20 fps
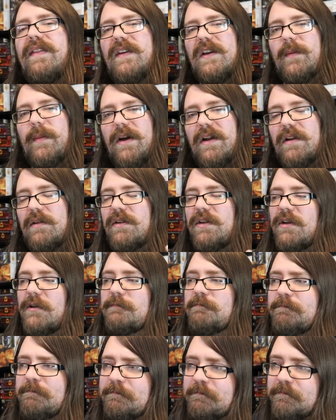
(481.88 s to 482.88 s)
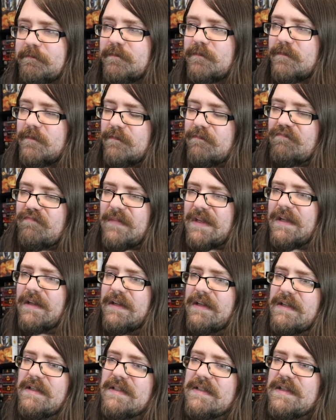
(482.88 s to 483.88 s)
I think about it, you know,
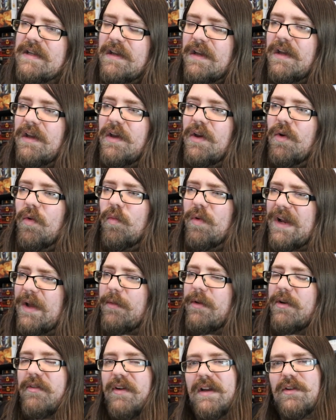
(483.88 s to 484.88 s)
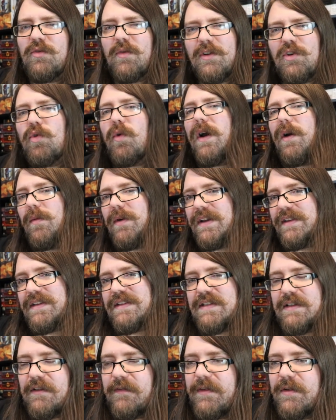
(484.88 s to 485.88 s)
is what I regret, do, do, I want
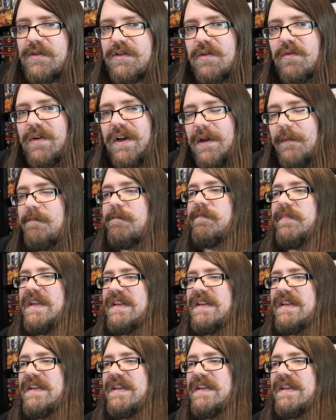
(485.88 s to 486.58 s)
this in the future, right?